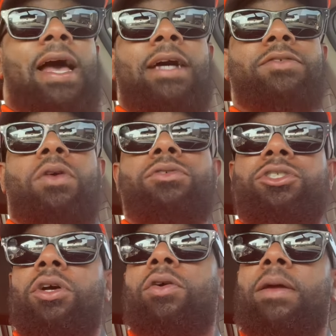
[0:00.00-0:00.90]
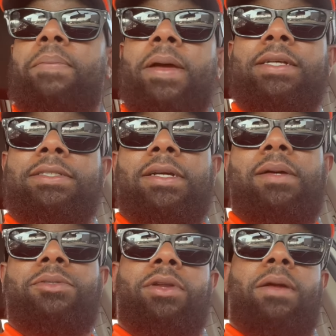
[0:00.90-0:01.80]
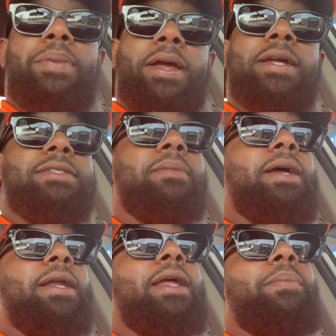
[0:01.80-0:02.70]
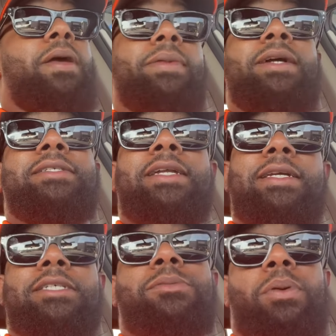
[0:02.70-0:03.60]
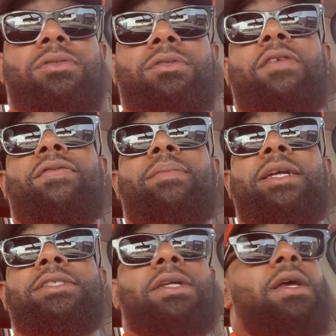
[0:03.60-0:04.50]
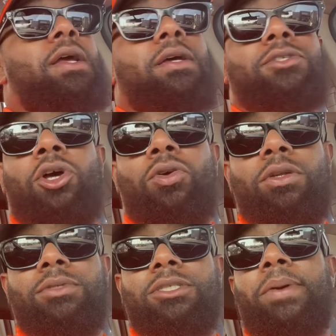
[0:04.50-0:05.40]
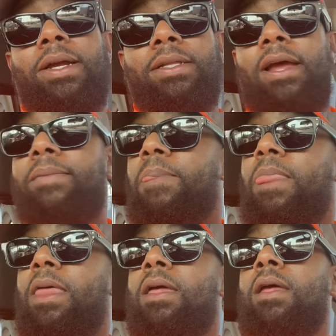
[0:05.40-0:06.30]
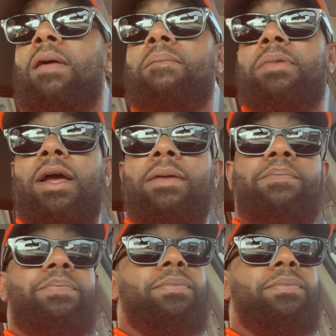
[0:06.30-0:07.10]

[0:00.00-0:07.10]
guys won't show their pay stubs or their pay, something like that, man, because that is personal information. Totally respect that. But